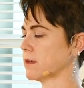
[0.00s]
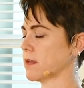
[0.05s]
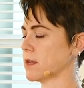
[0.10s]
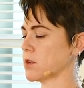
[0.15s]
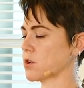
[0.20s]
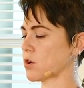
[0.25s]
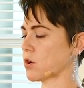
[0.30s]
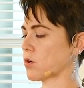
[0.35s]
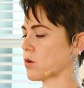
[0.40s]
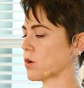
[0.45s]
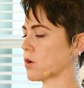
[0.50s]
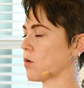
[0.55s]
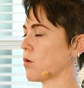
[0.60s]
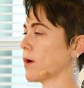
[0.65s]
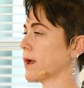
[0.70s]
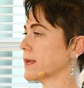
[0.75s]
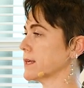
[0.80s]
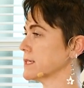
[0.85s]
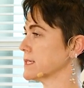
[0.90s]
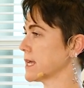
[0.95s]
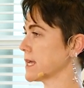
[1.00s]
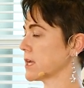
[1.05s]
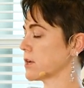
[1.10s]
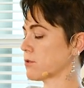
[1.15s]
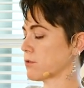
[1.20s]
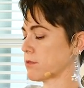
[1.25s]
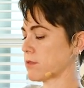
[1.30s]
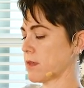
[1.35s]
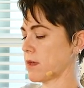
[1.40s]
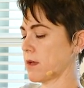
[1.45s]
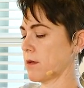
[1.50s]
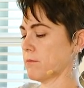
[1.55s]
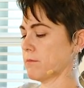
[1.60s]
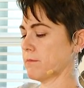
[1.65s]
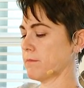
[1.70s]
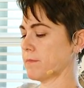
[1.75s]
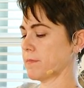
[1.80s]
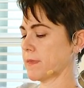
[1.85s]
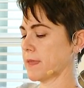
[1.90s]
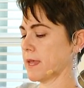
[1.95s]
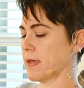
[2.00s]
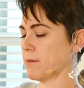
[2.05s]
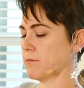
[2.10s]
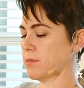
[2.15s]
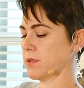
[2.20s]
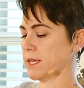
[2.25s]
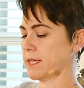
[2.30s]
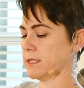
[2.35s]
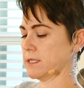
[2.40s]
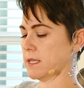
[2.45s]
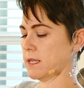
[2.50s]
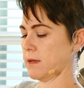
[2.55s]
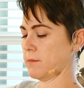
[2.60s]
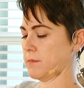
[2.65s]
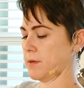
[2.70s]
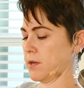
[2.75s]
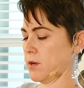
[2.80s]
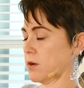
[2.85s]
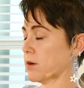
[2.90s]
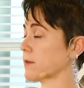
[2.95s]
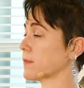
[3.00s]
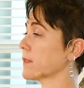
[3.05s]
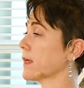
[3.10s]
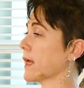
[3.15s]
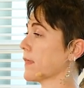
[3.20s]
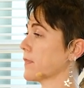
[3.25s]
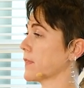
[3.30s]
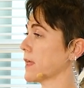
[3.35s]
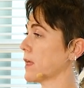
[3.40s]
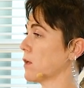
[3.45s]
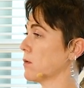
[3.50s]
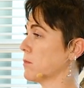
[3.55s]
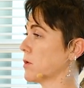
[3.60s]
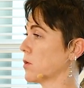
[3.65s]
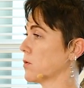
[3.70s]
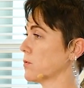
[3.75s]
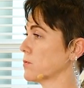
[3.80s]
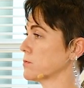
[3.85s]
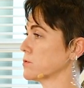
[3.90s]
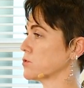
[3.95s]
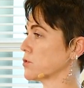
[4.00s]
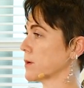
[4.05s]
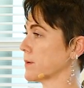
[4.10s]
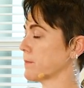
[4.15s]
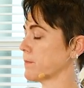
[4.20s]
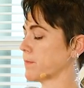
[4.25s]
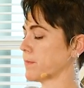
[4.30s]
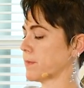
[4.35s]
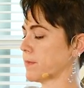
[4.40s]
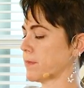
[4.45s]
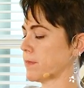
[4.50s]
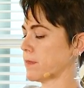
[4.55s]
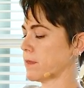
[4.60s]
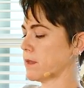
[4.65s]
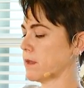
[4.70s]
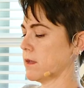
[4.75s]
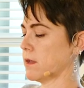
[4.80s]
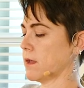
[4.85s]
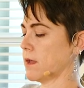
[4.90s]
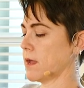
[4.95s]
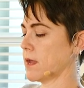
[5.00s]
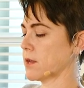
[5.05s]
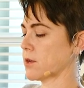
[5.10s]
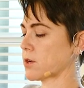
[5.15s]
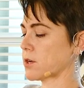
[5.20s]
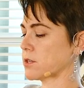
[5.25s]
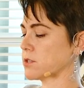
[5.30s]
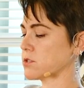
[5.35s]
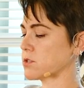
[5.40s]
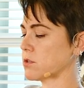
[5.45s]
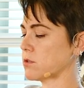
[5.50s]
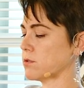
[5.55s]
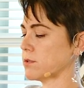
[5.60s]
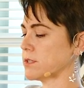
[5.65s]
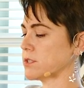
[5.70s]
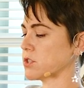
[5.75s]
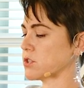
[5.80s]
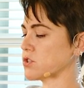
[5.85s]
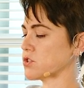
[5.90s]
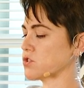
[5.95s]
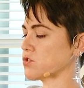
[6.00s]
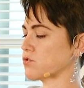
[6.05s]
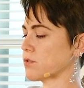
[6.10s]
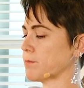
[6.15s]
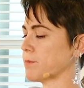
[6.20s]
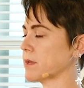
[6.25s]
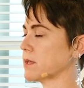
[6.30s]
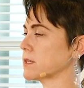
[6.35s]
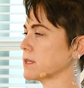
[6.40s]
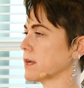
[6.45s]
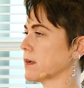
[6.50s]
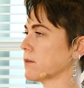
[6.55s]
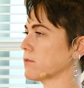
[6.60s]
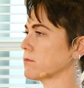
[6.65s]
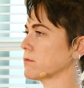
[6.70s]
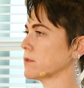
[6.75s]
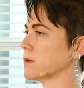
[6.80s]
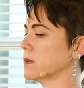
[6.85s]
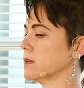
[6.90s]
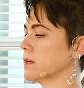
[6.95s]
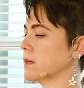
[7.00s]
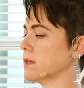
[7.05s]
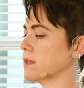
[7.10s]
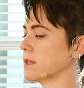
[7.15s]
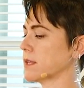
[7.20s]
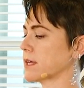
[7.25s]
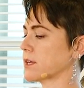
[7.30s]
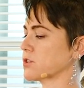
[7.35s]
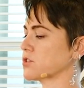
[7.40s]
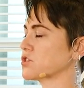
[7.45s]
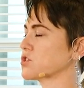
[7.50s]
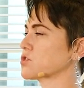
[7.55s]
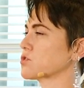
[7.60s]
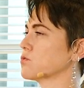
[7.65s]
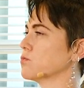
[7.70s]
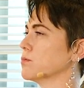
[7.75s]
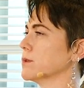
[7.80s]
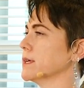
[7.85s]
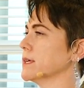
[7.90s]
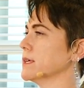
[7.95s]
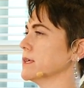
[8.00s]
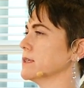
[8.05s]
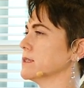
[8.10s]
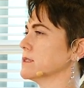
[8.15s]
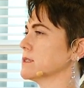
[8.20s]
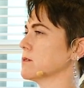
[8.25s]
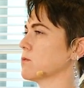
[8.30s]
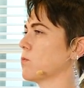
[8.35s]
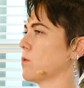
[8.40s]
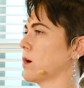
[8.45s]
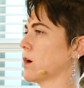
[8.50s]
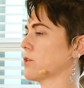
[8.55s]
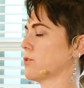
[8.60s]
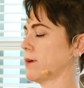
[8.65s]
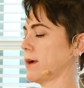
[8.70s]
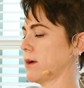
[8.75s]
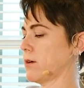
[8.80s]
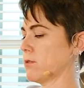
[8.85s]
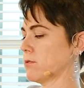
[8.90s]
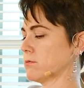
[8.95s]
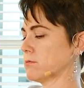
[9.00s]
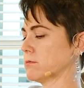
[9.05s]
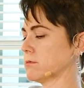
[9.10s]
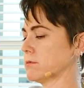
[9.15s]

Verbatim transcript: You're going to go ahead and take your thumb and place it up here at the elbow. And you're going to slowly just strip it down, like you're squeezing water out.